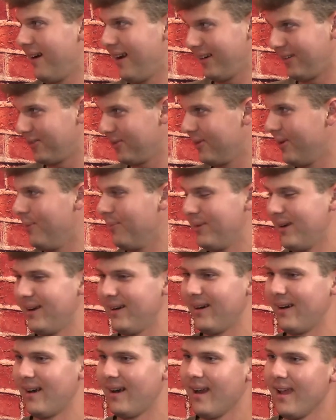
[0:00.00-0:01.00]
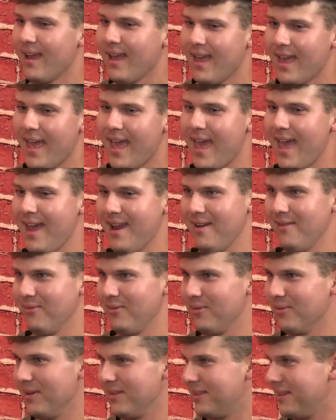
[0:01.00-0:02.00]
I grew up here. And
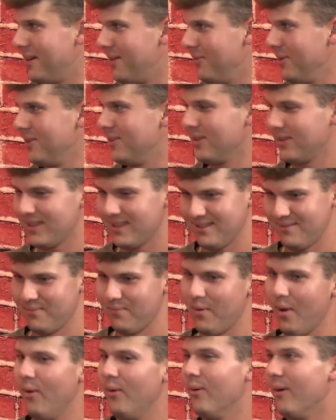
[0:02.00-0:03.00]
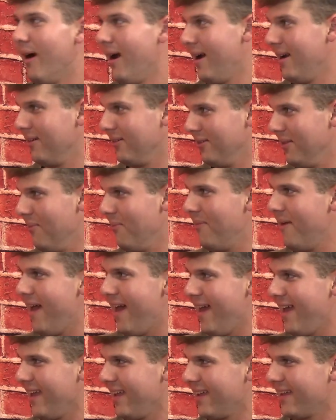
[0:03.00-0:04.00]
we went there and we took this boat ride on the
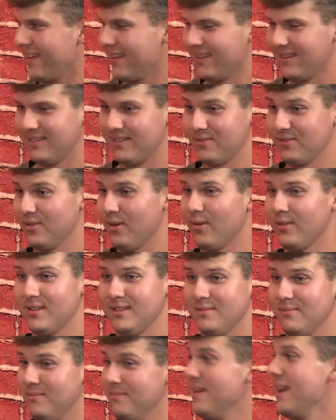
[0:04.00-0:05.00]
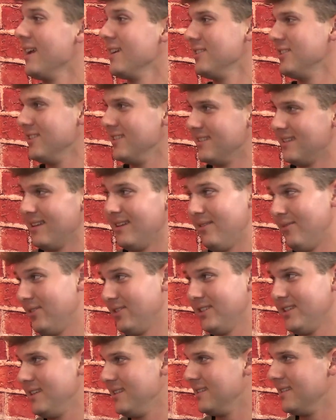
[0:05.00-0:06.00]
bay. And there was all these mansions. I'd never
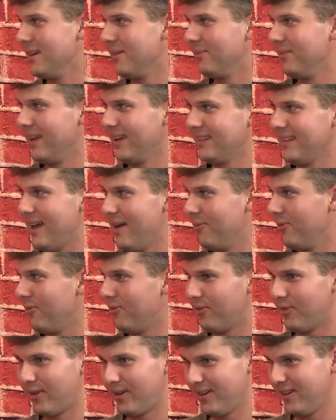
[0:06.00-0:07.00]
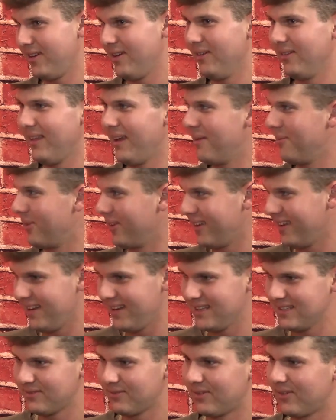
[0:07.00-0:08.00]
seen something like that before.
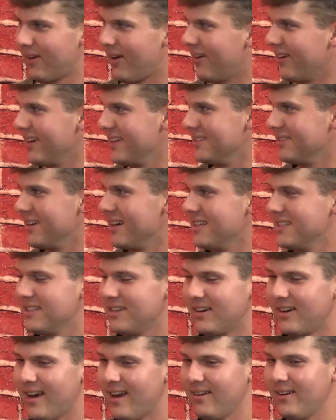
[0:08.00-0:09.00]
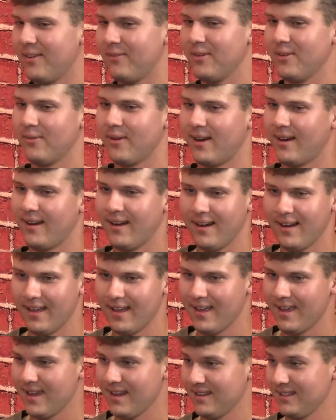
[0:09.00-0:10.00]
Lamborghinis, Ferraris racing around everywhere.
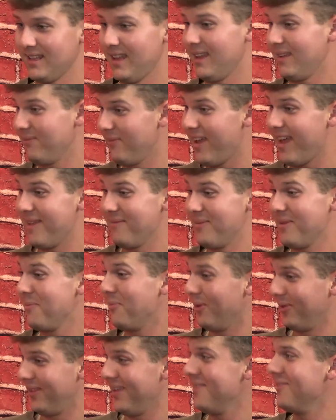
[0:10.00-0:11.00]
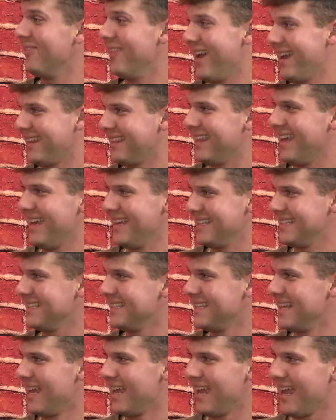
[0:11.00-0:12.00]
It's like, man, people live like
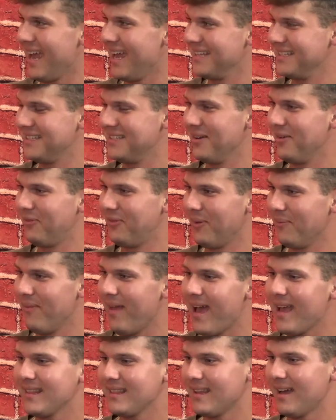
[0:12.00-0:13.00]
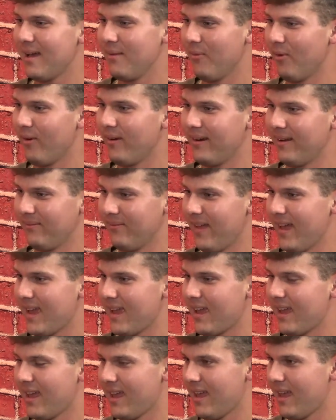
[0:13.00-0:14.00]
this. And so from that time on, I'm
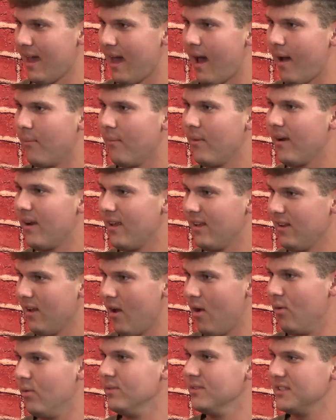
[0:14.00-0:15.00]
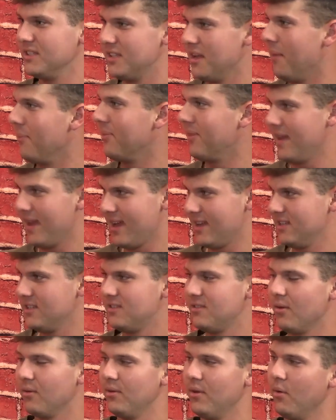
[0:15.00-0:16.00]
like, I'm going to own something. I
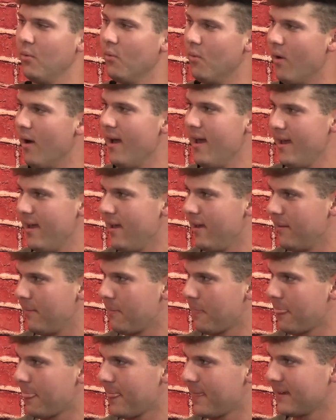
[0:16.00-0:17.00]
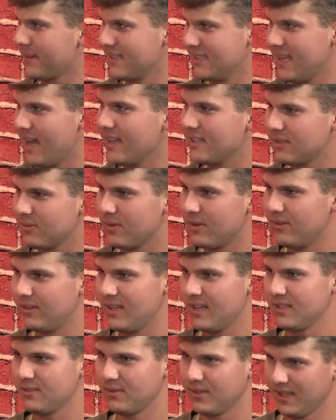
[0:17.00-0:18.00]
just don't know what. Because that's when
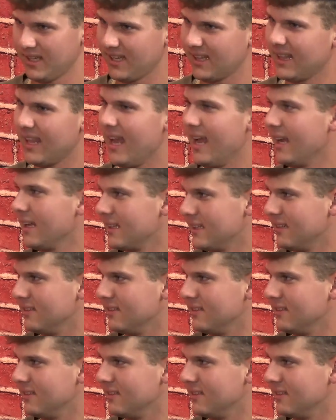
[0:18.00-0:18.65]
things really clicked.